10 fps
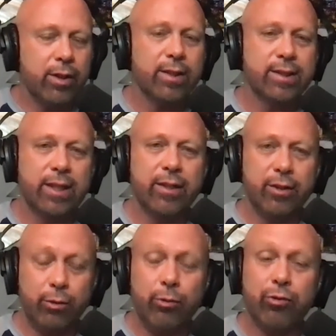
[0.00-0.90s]
it said
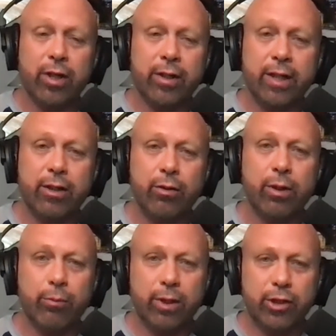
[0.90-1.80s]
you said that you
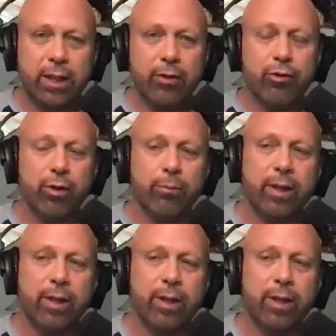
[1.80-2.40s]
had reached out to them.